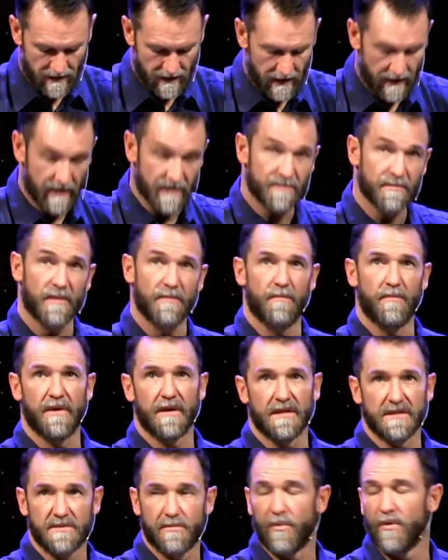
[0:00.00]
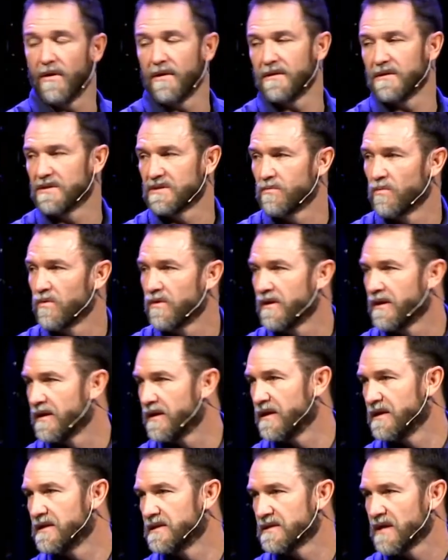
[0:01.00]
I guess my biggest point this morning
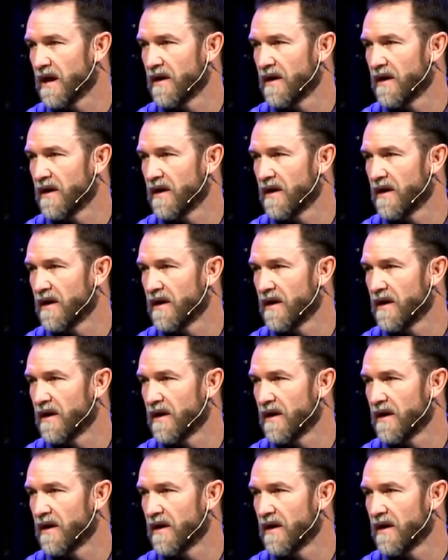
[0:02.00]
is